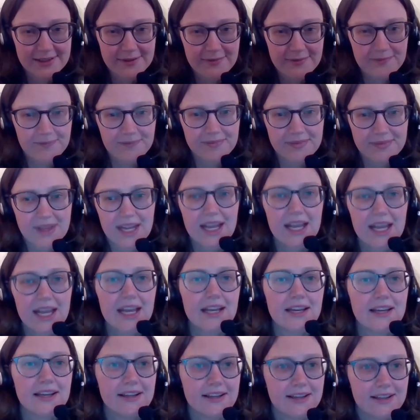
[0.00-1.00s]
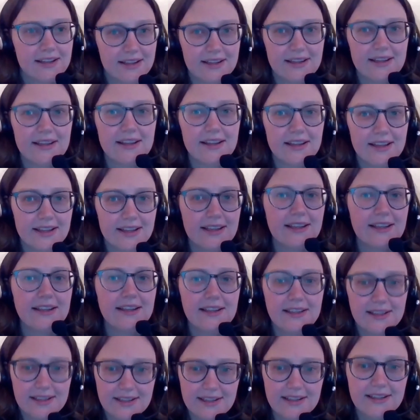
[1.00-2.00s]
well. So there's lots of resources, I
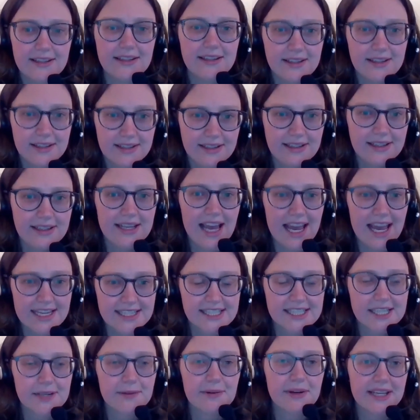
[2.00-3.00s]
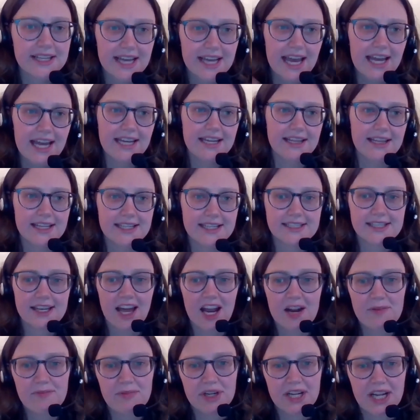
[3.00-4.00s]
understand, for that. Yes. So again, this
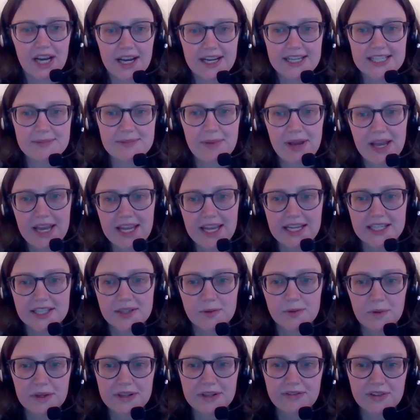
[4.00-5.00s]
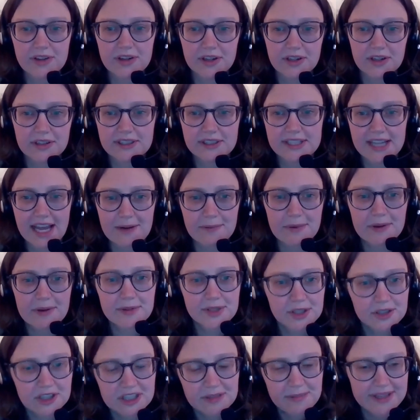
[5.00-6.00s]
library guides page, we've got, and we were
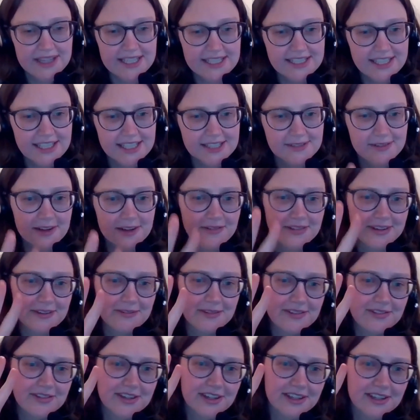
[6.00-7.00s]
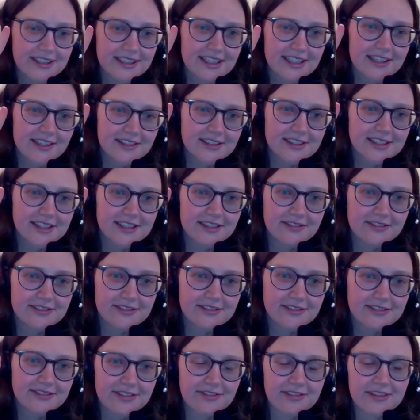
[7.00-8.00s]
talking about this just, weren't we? We've got lots of
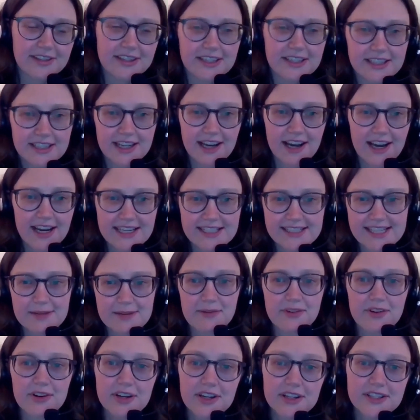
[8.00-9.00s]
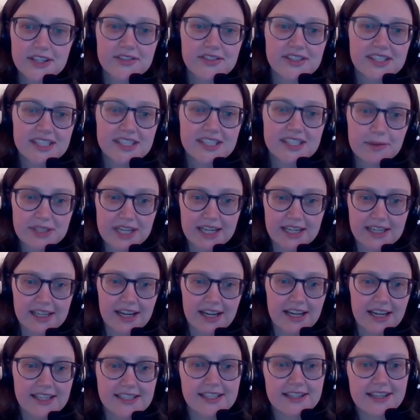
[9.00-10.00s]
different guides there. We've got lots of subject
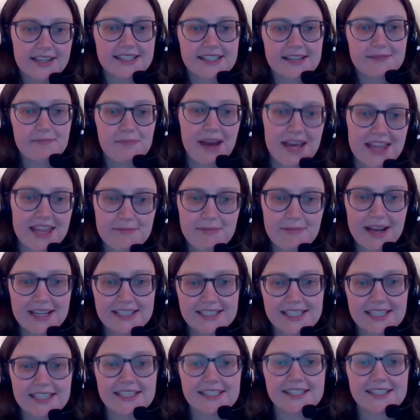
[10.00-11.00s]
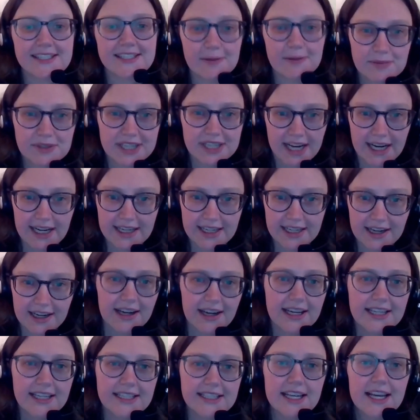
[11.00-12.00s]
guides. So there's a mathematics subject
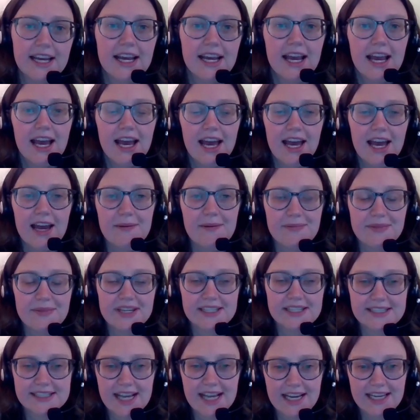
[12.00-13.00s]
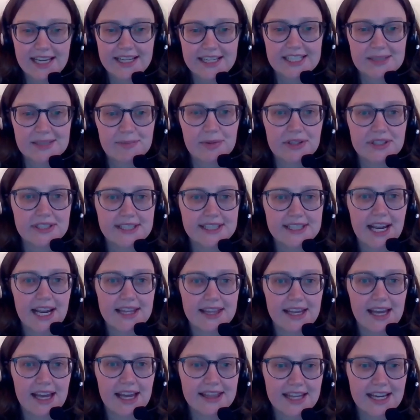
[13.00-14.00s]
guide that Sally has put
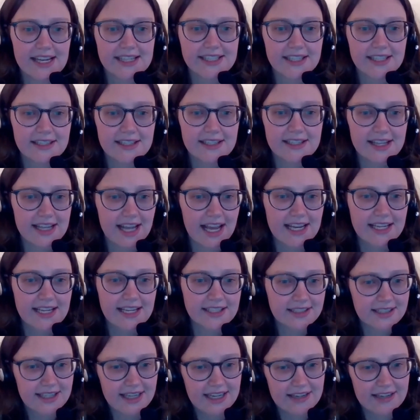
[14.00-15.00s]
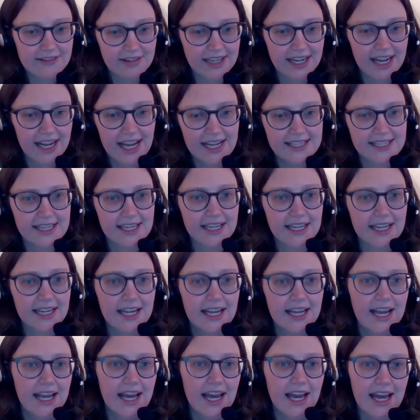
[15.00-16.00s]
together, and that's under the engineering heading
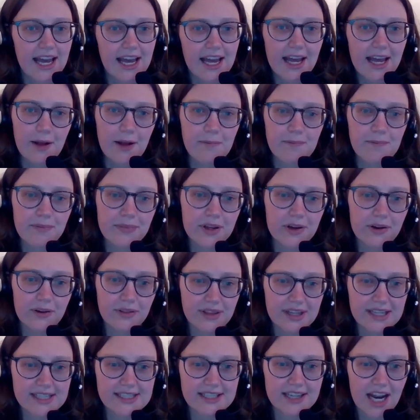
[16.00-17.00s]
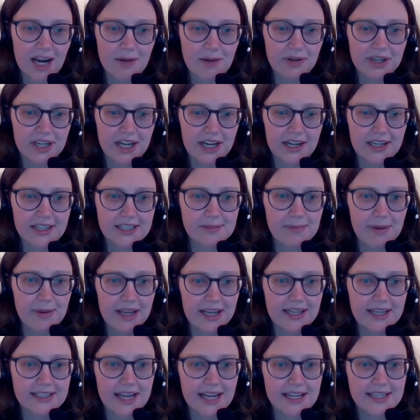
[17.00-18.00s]
on this library guides
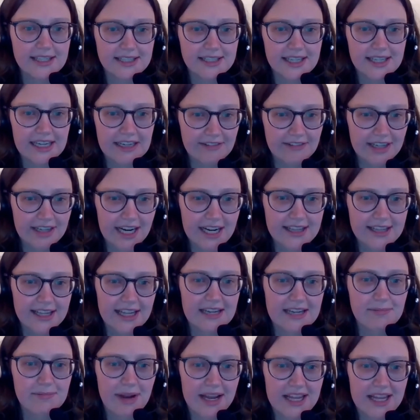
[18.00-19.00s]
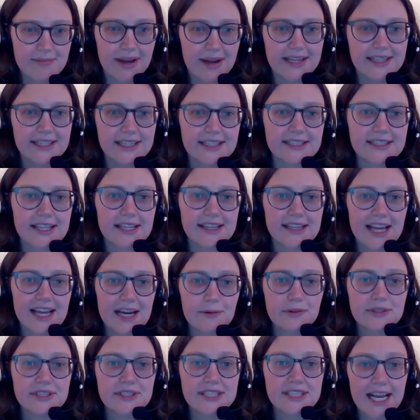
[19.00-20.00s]
page, engineering and then mathematics. And that
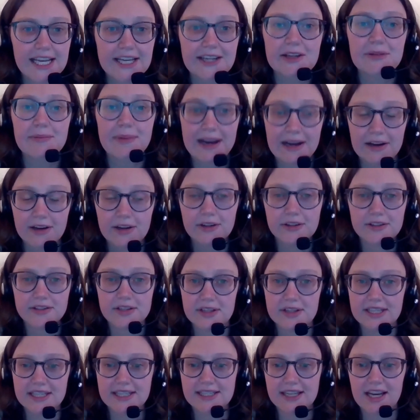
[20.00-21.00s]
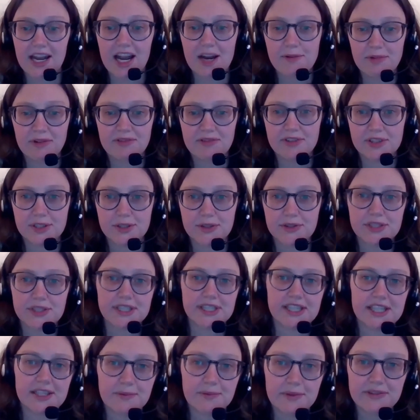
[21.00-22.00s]
will tell you about lots of these library
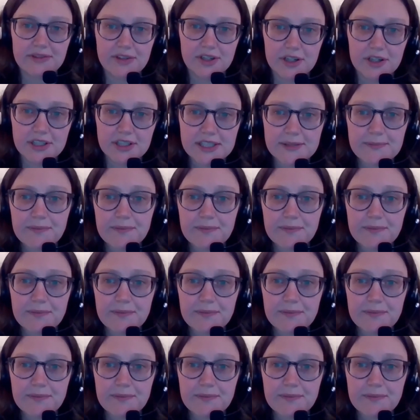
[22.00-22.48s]
resources that we've got.